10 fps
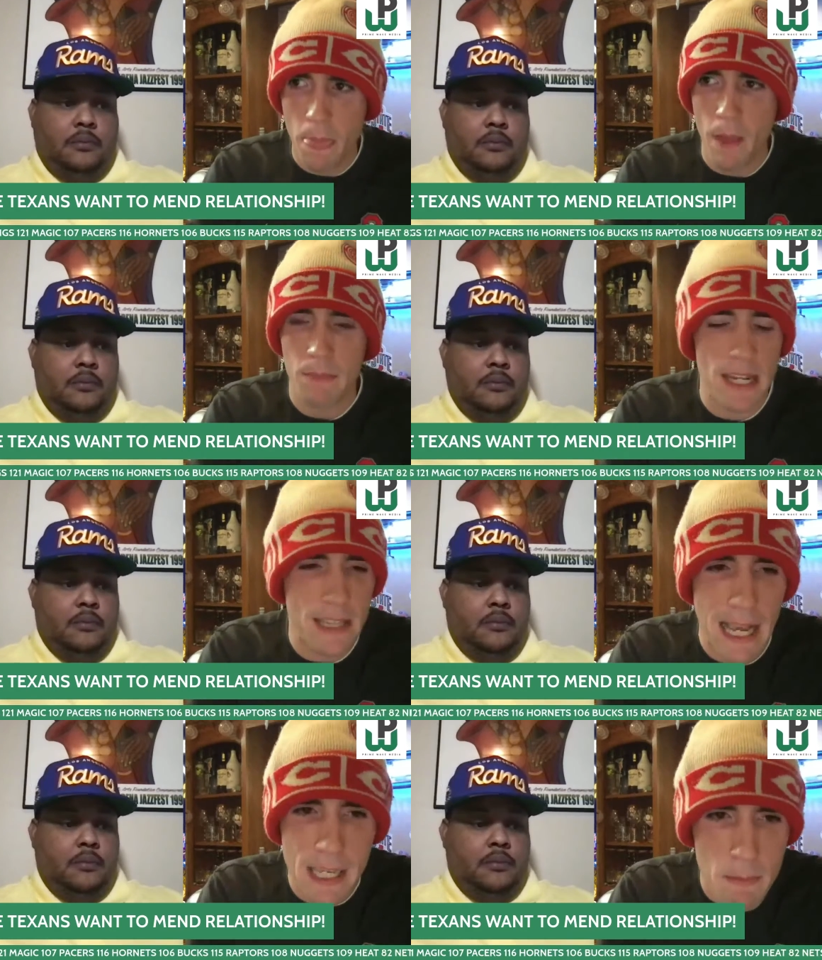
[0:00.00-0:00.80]
Speaker 1: They did
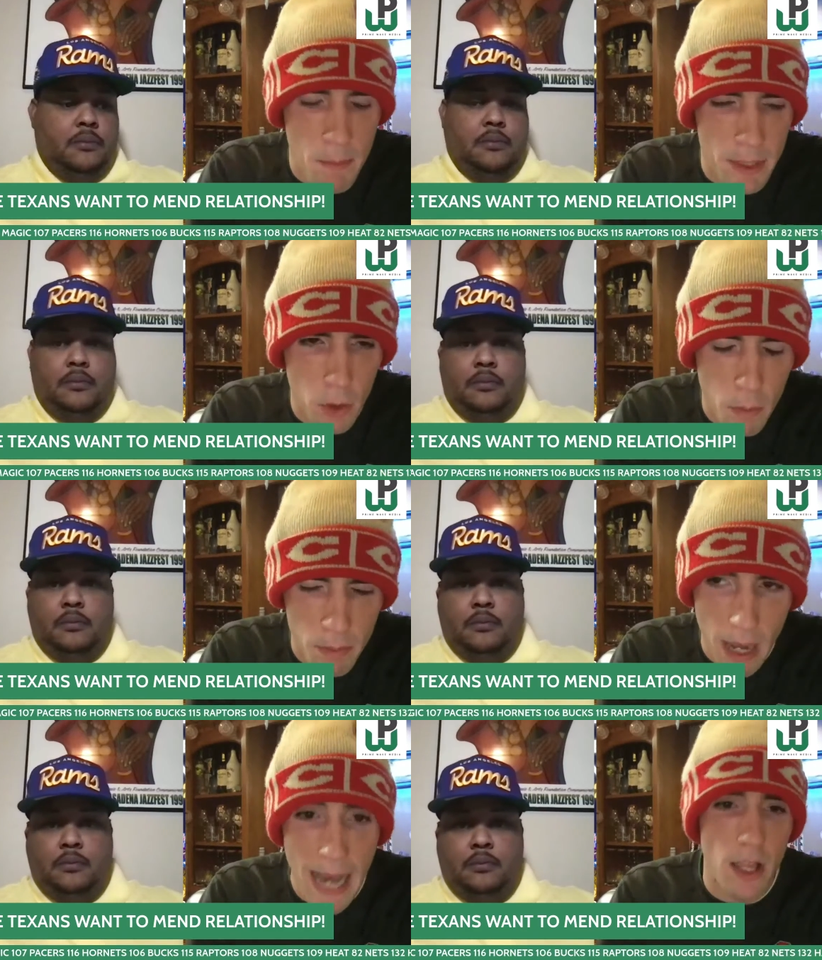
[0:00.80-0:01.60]
not keep him in the loop.
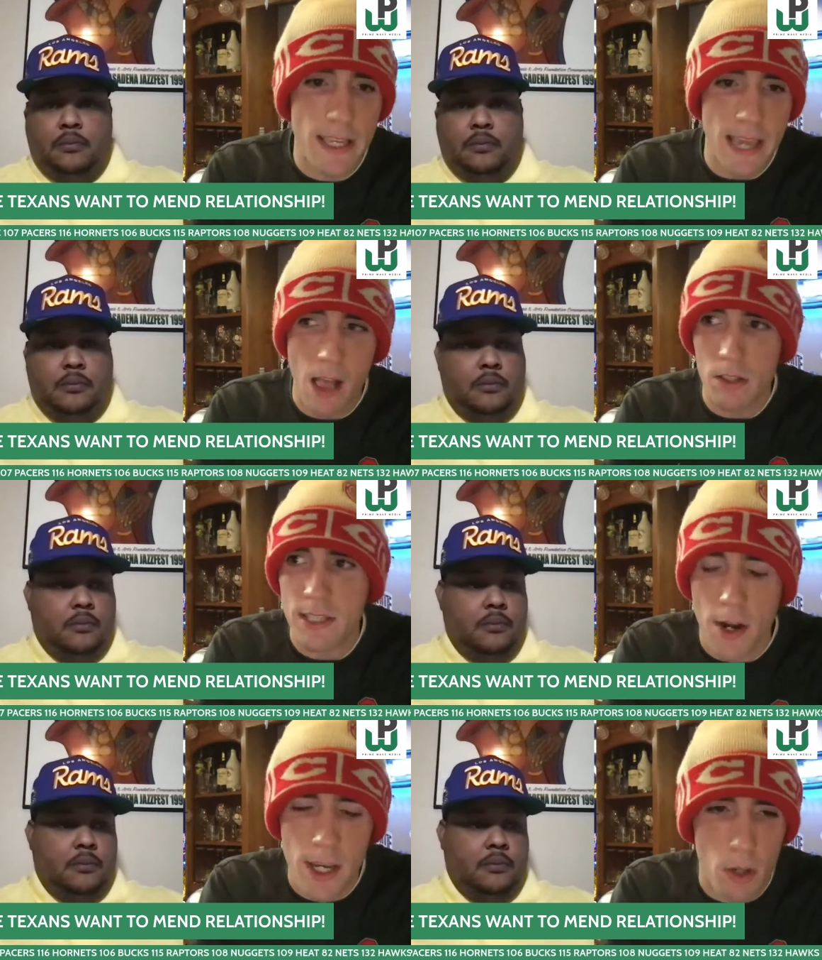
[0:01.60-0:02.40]
I like
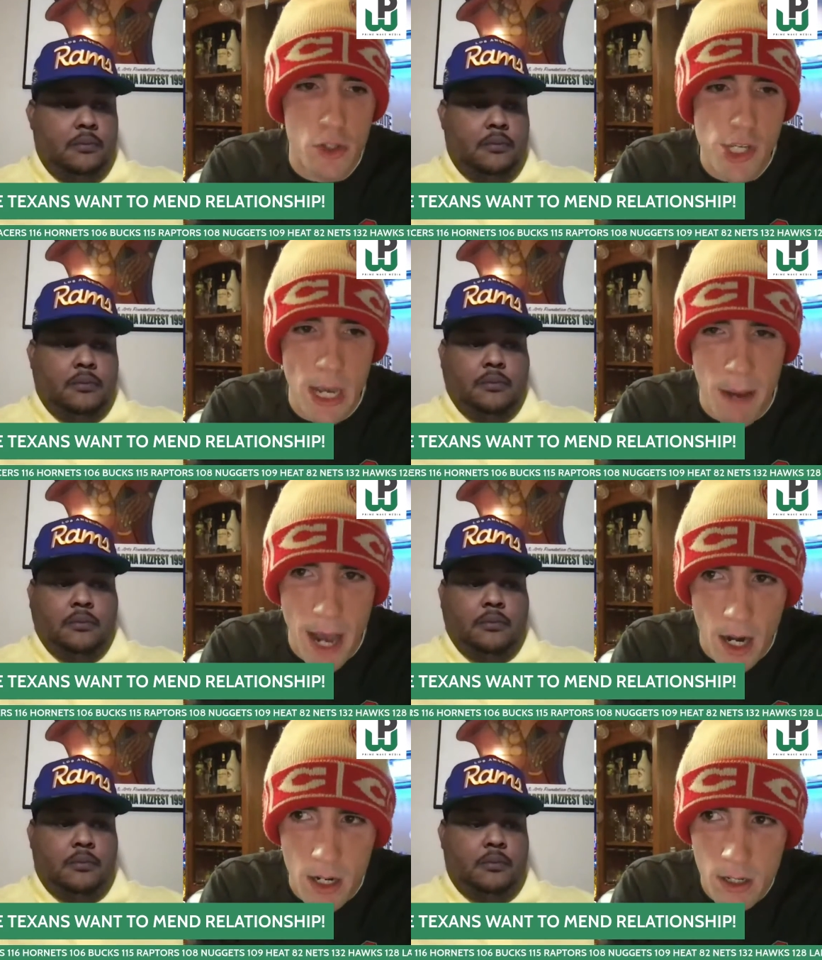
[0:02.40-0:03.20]
Caserio, the GM
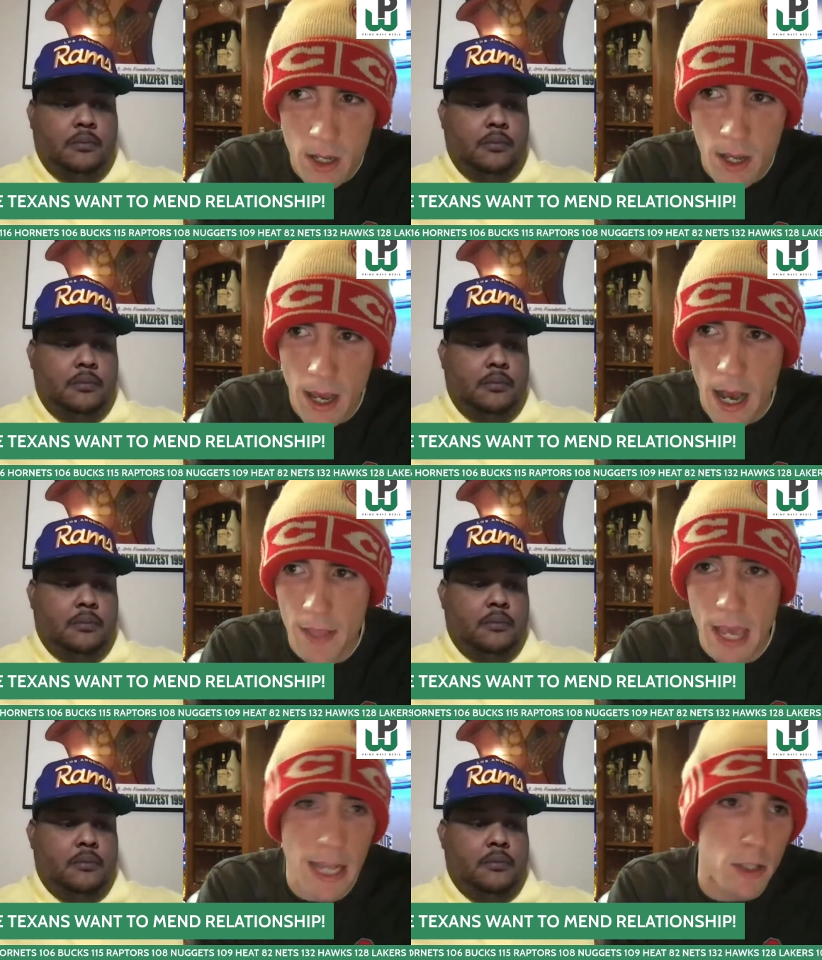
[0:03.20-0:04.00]
hire, uh,
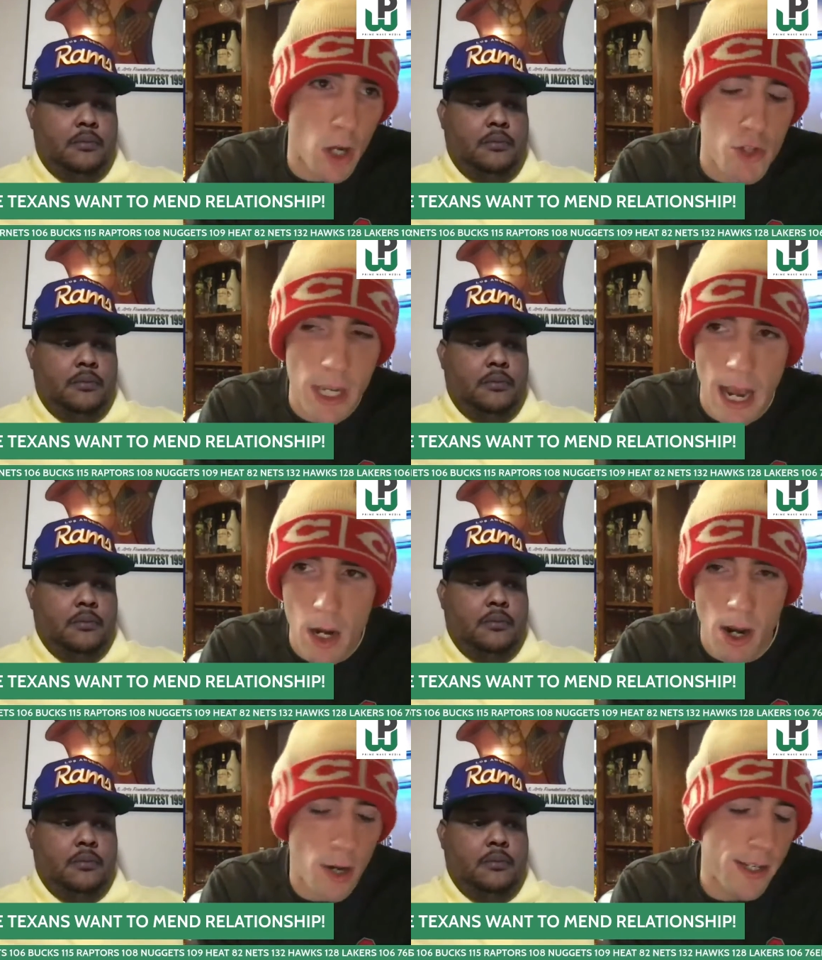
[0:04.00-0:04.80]
the head coaching
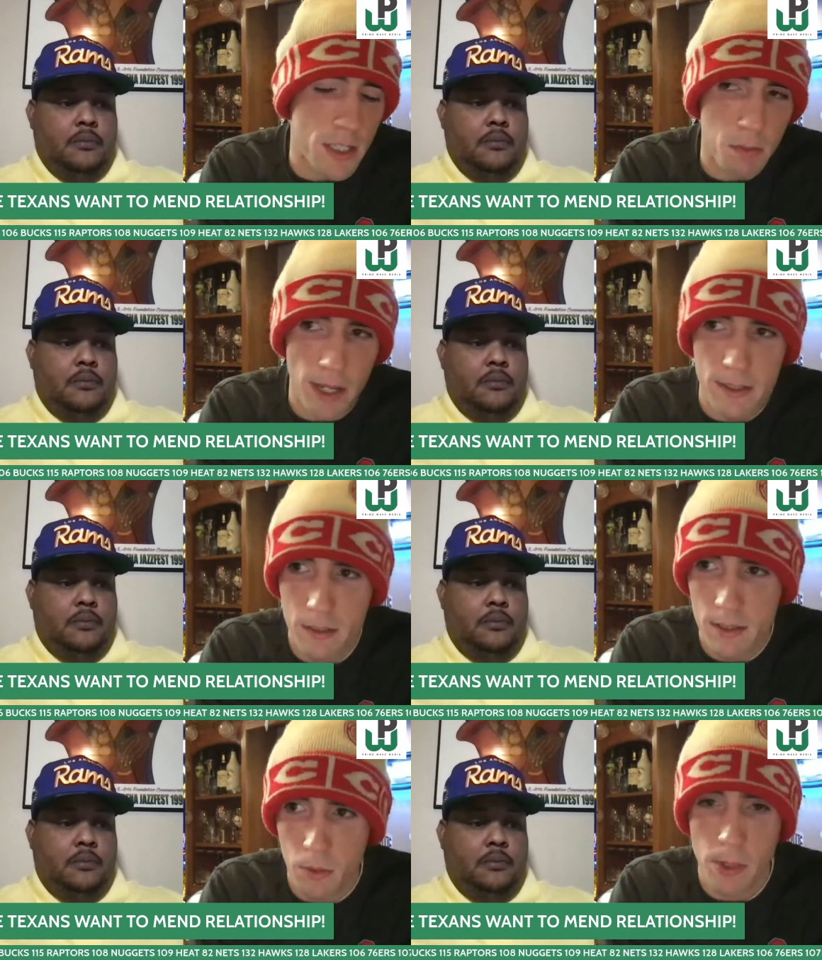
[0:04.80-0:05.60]
hire. I already explained it.
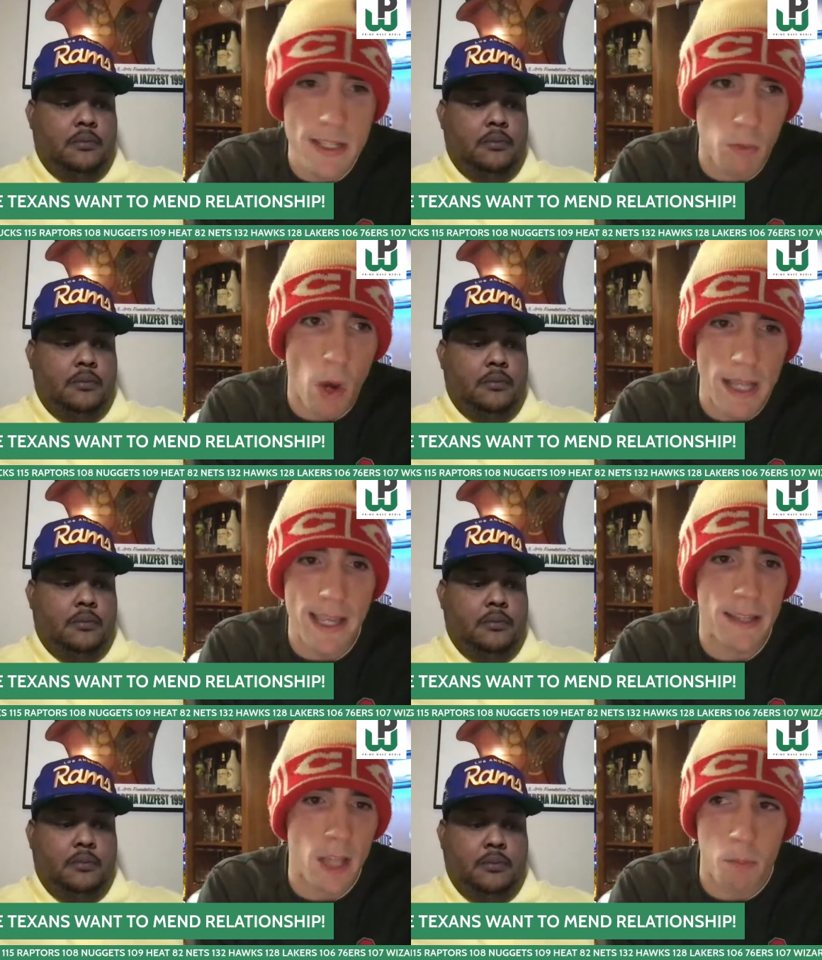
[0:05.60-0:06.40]
The reason why they
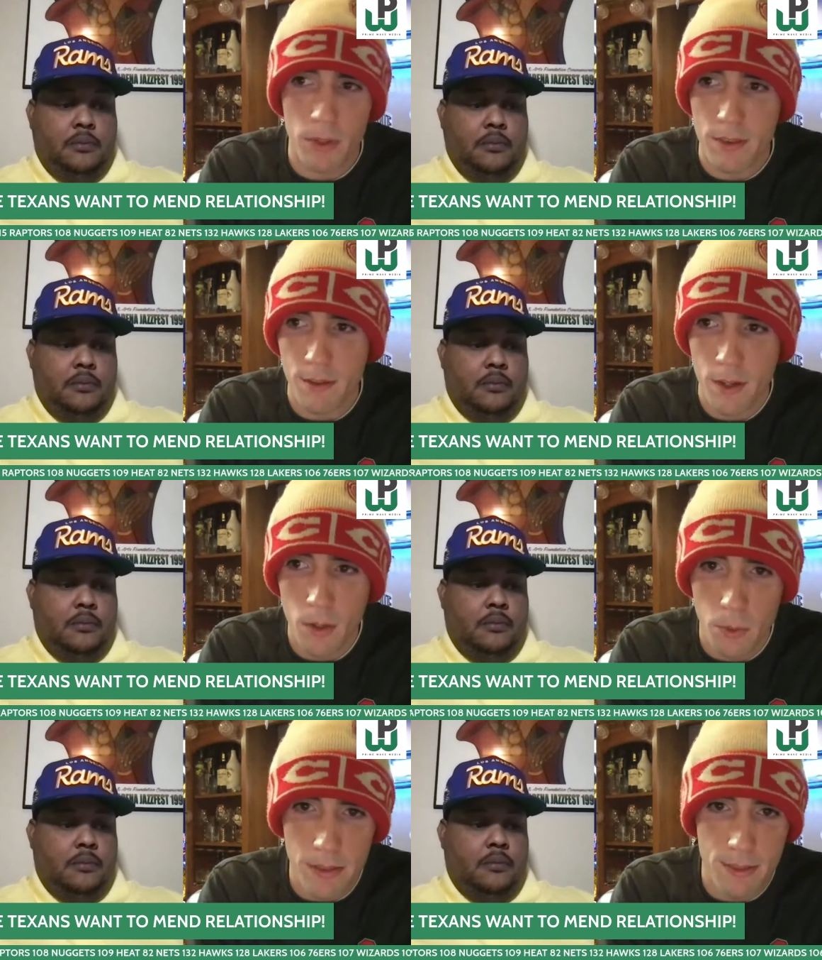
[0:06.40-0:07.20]
end up with
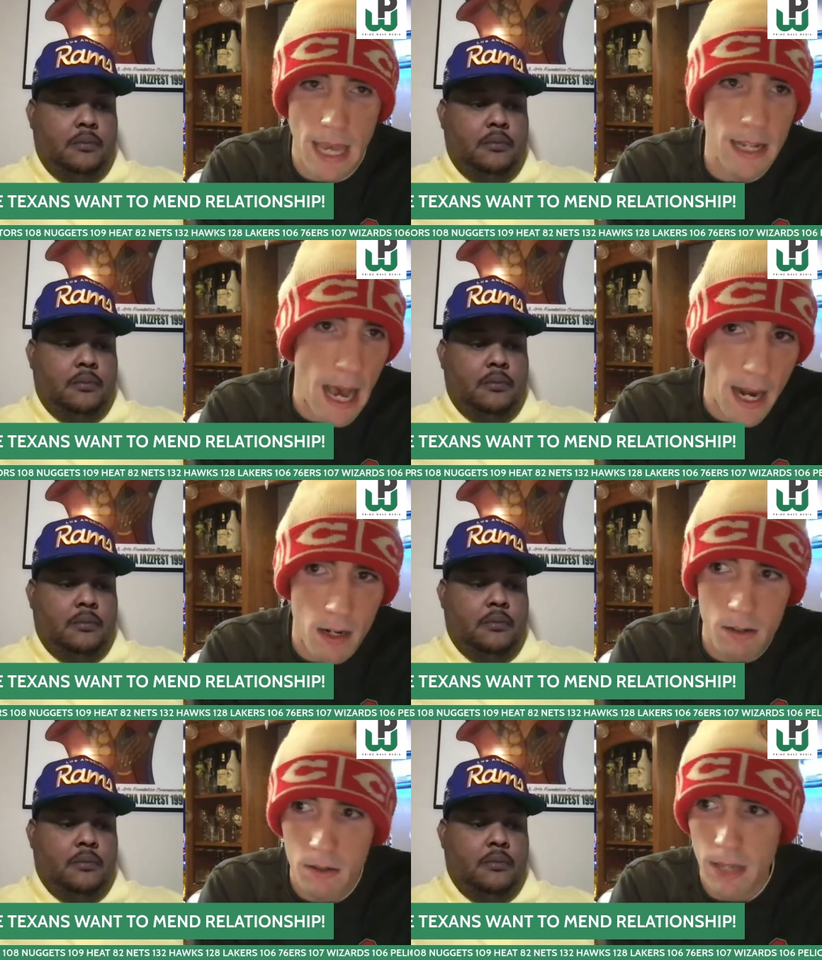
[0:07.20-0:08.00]
with that
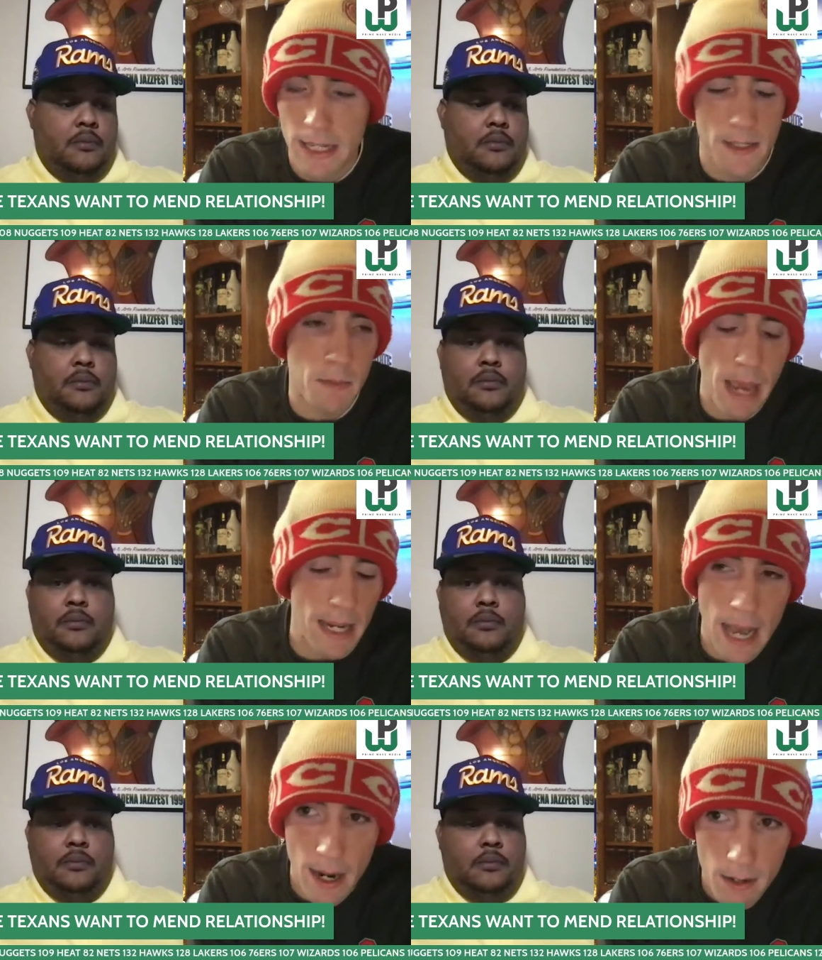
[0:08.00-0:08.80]
hire, and it's a bad
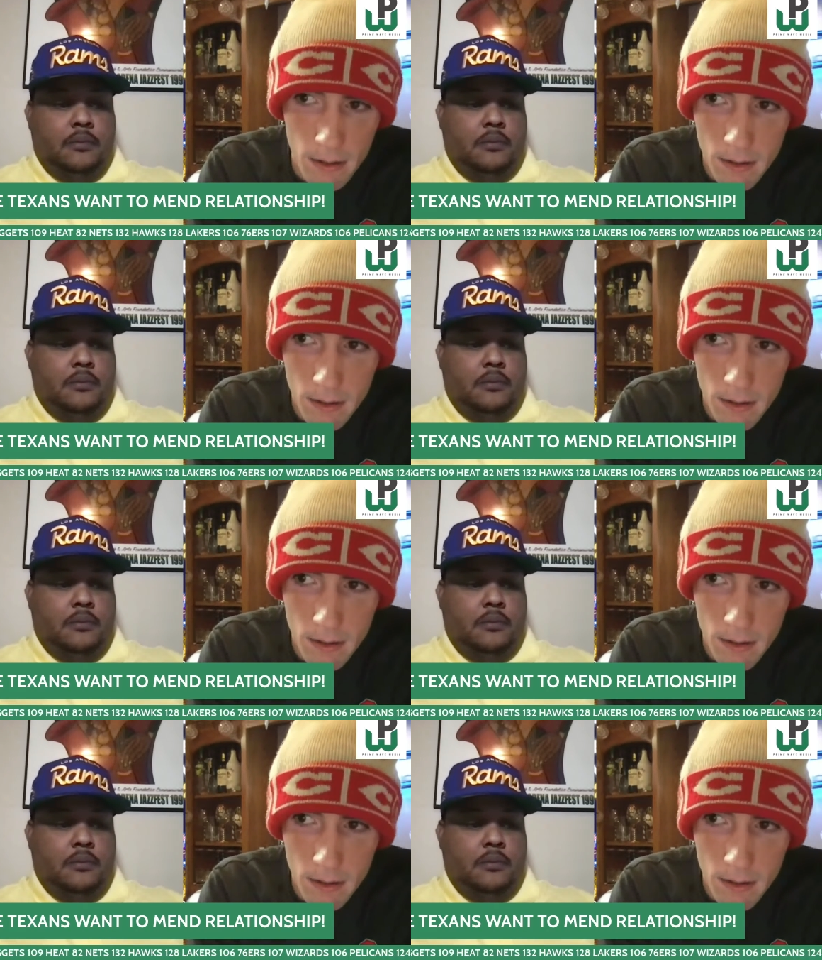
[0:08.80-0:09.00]
hire.